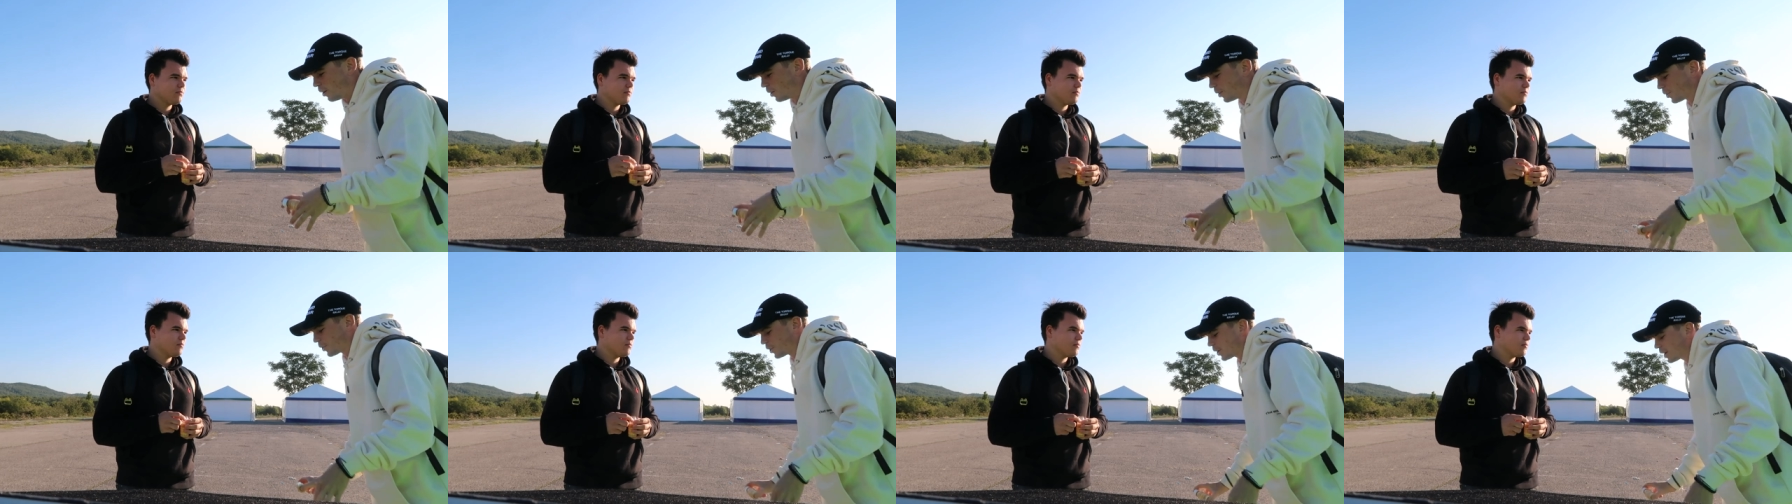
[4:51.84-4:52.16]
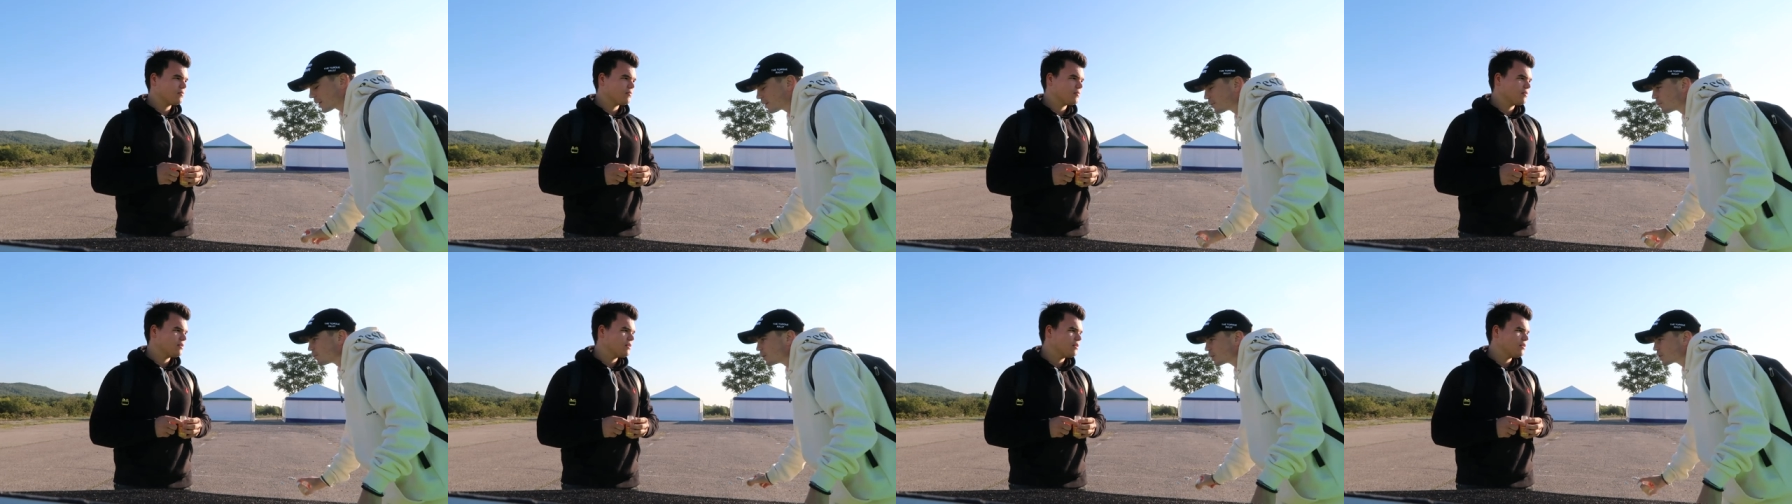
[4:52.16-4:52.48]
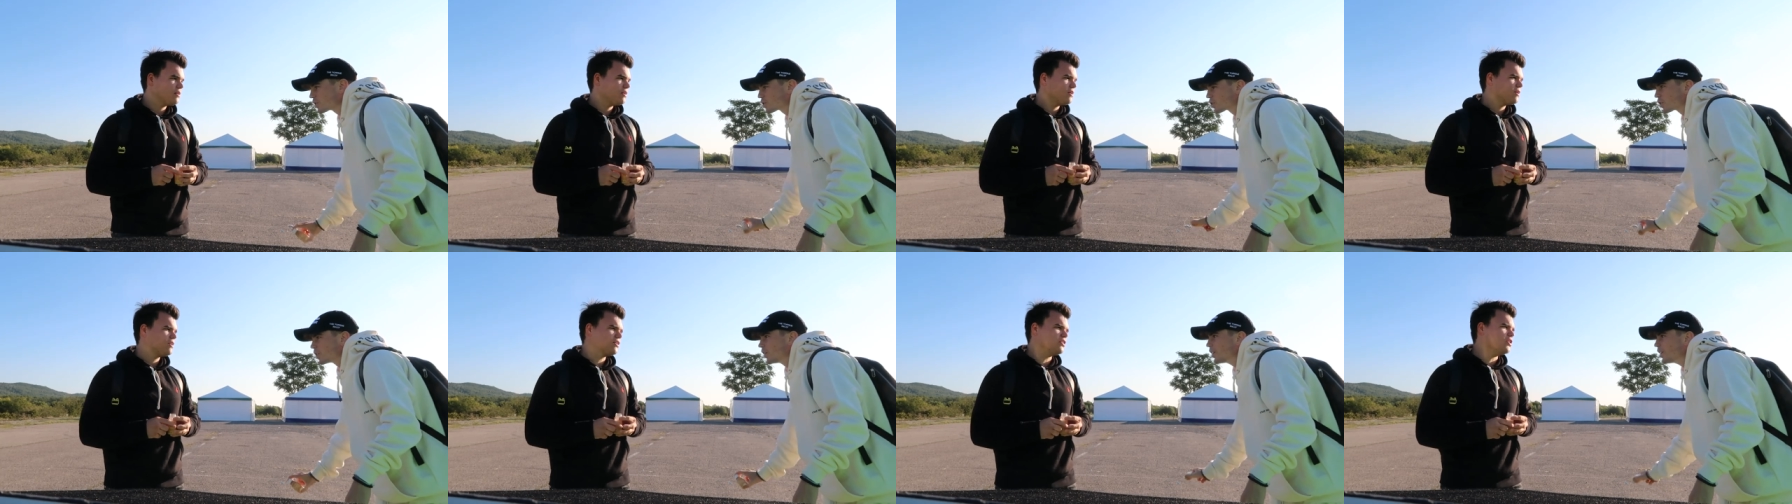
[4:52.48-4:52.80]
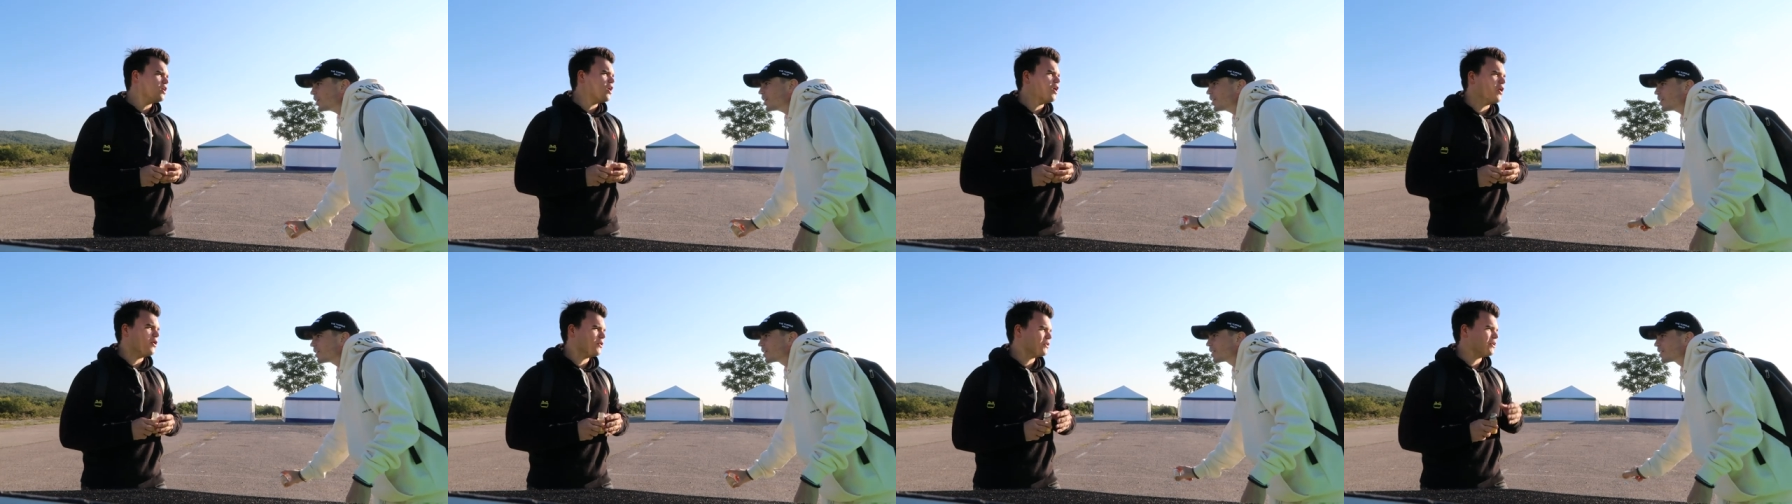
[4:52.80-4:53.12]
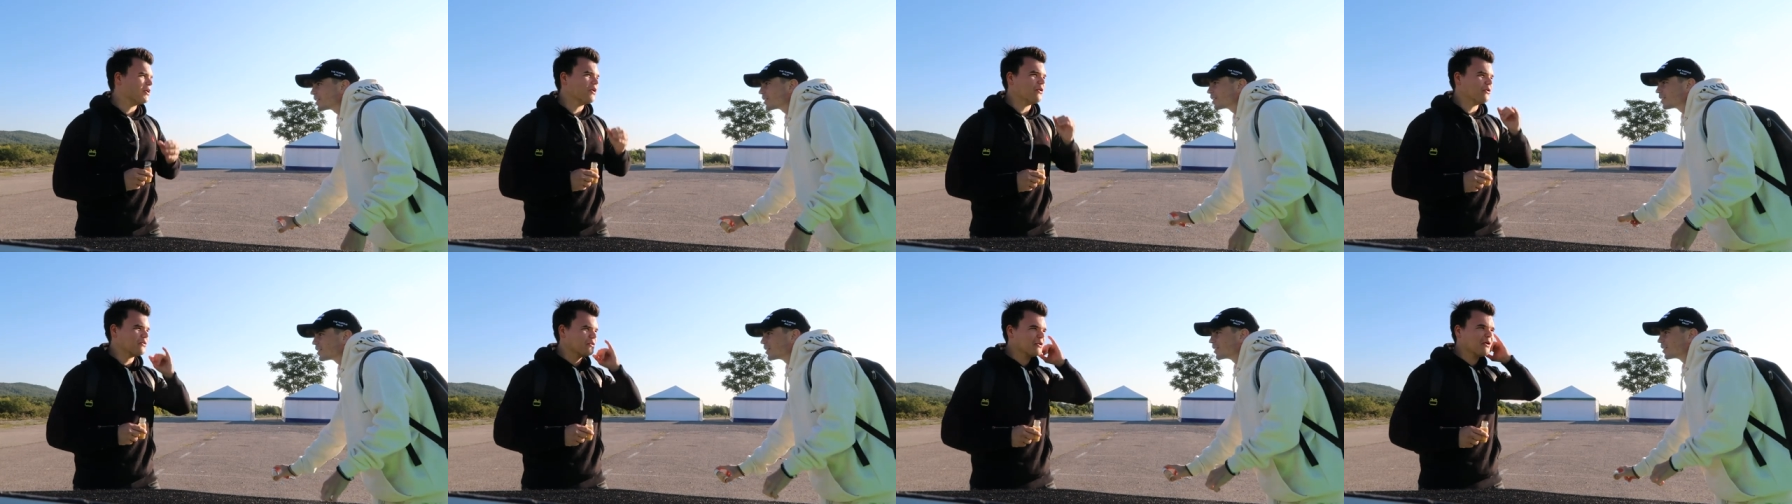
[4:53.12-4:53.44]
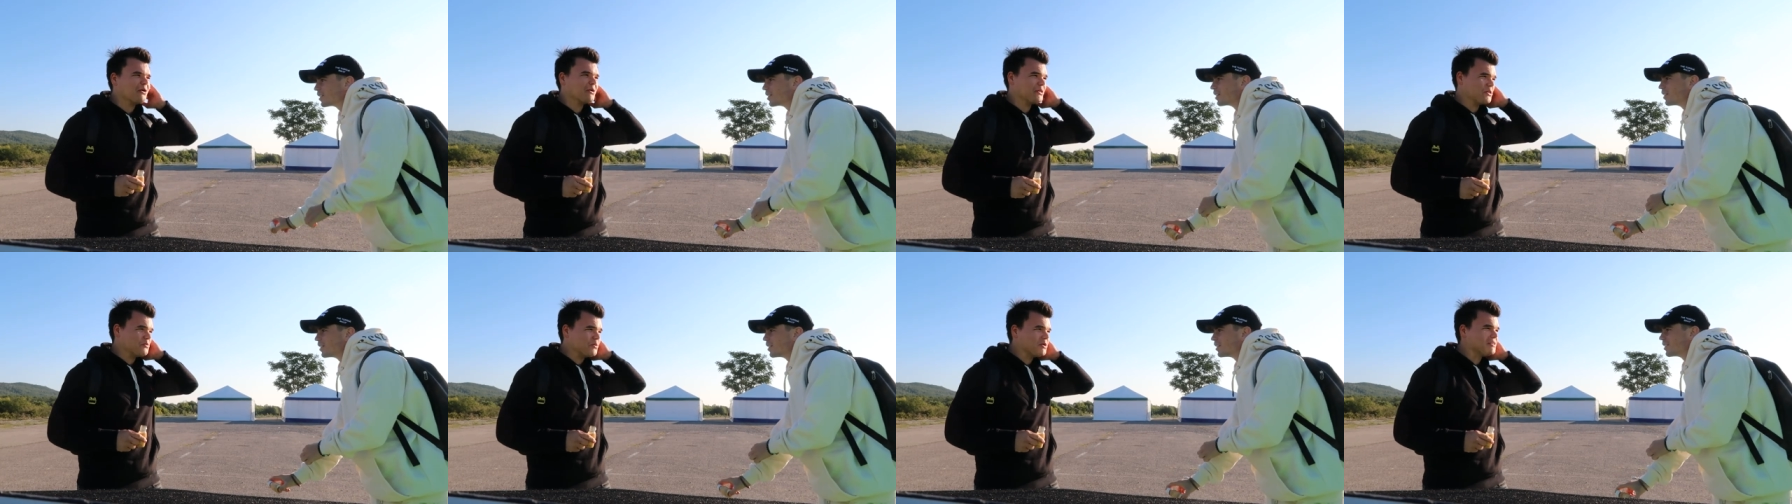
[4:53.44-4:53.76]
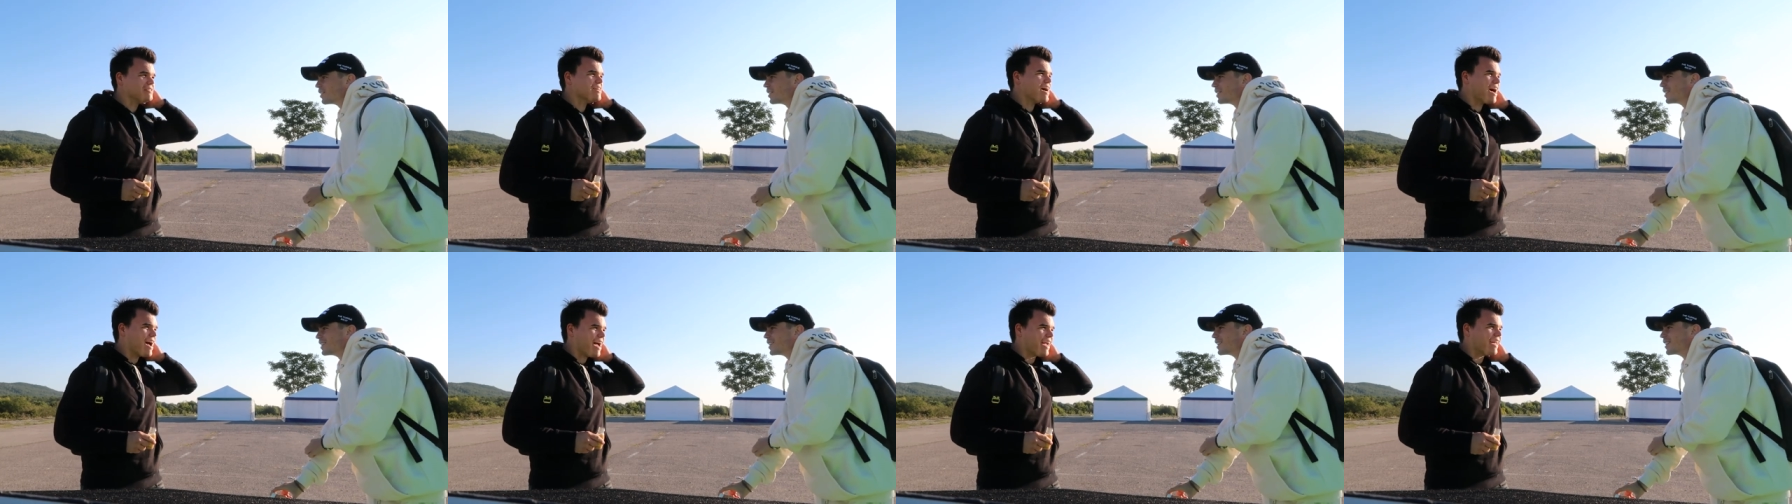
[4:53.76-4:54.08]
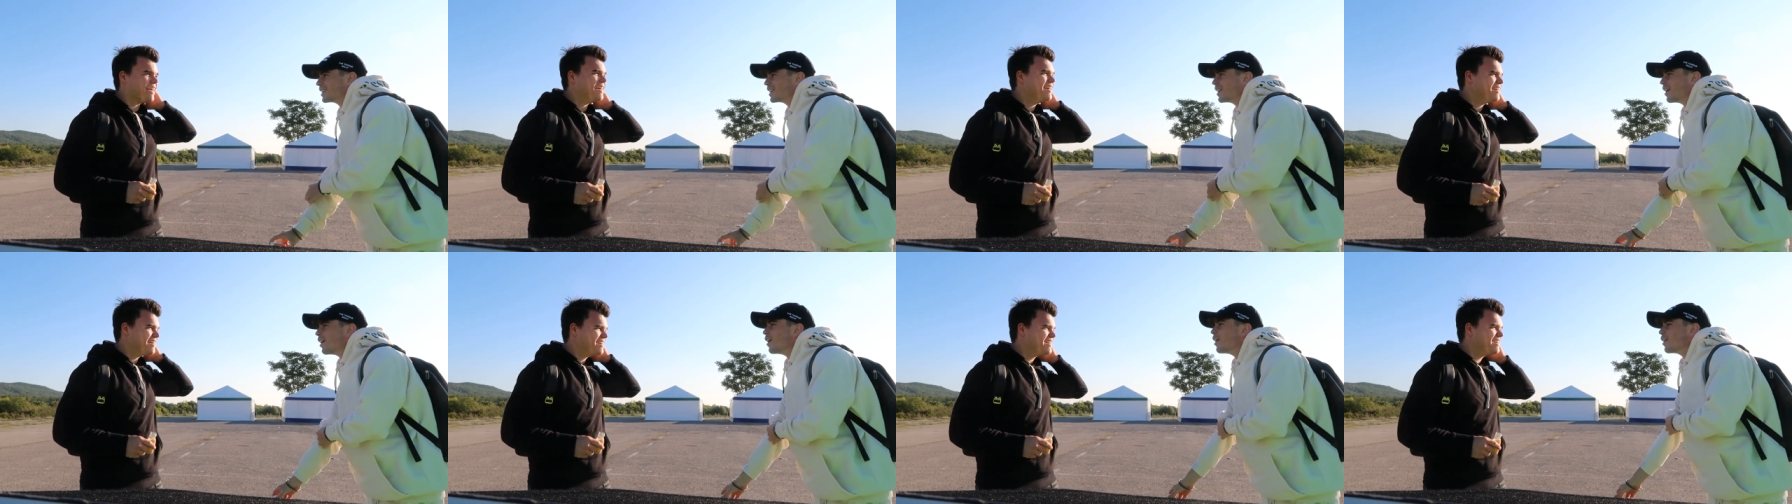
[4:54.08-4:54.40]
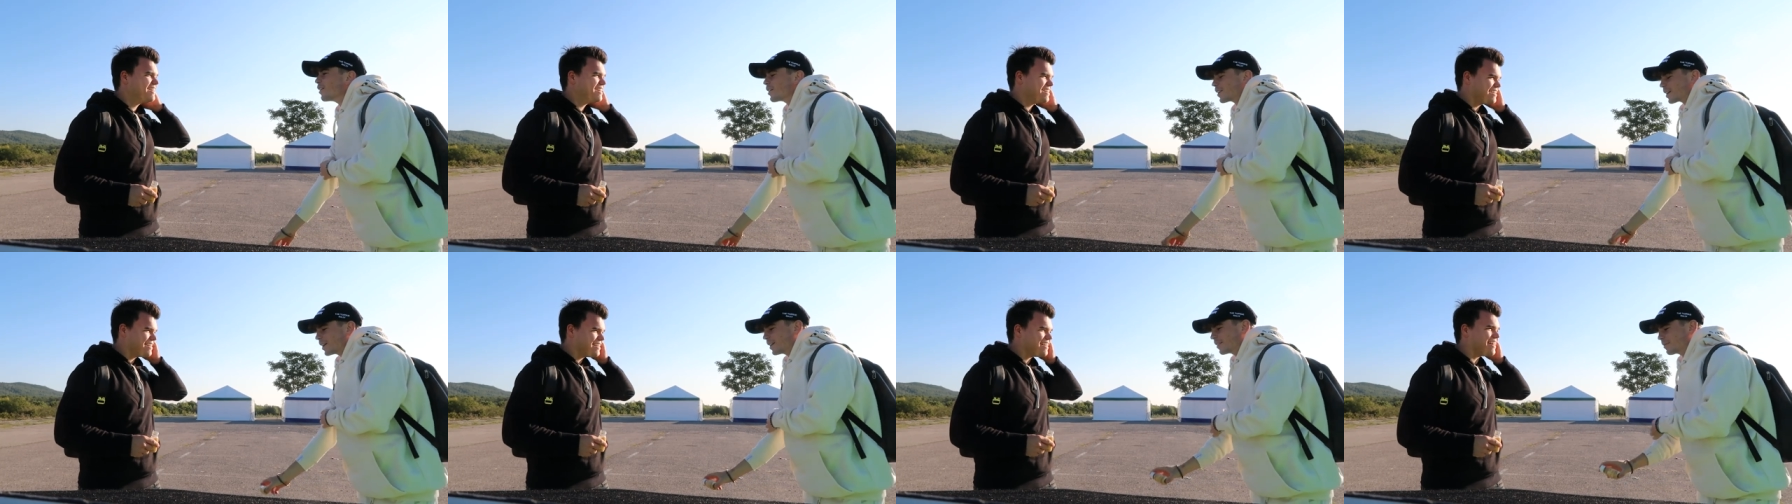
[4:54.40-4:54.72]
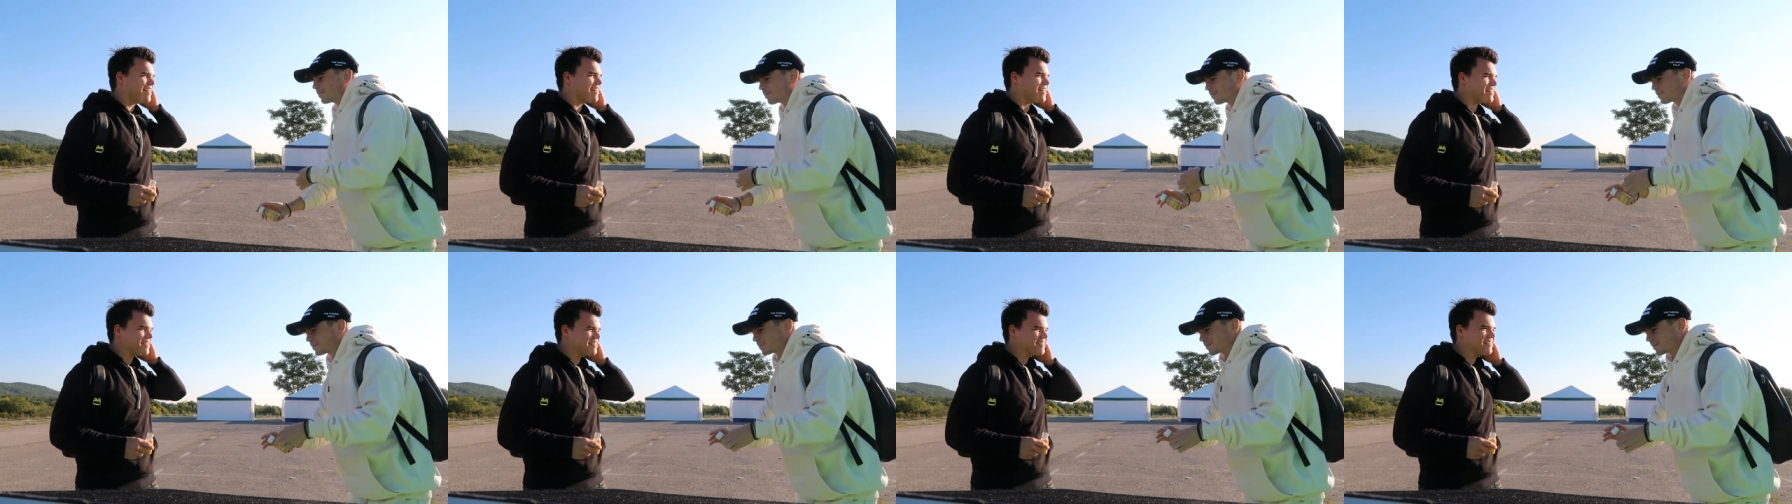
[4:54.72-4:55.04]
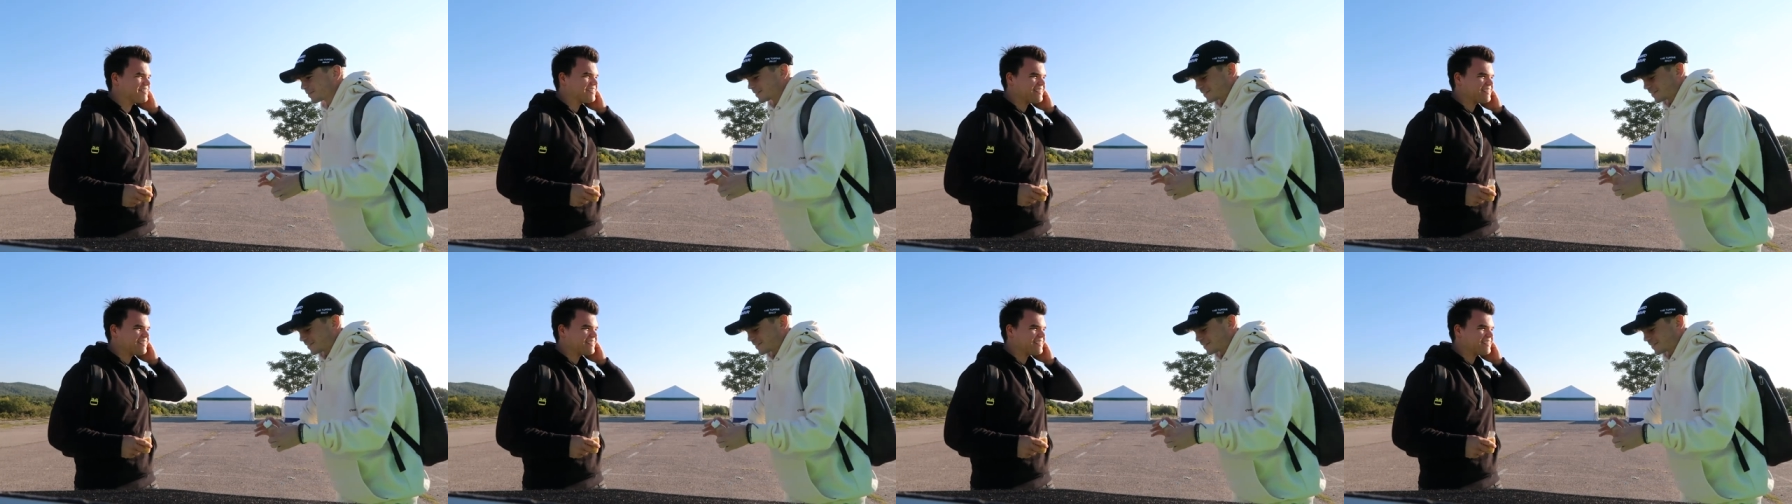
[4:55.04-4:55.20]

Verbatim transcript: whole thing in one shot? No, no, no, you will die. Oh, okay. Yeah,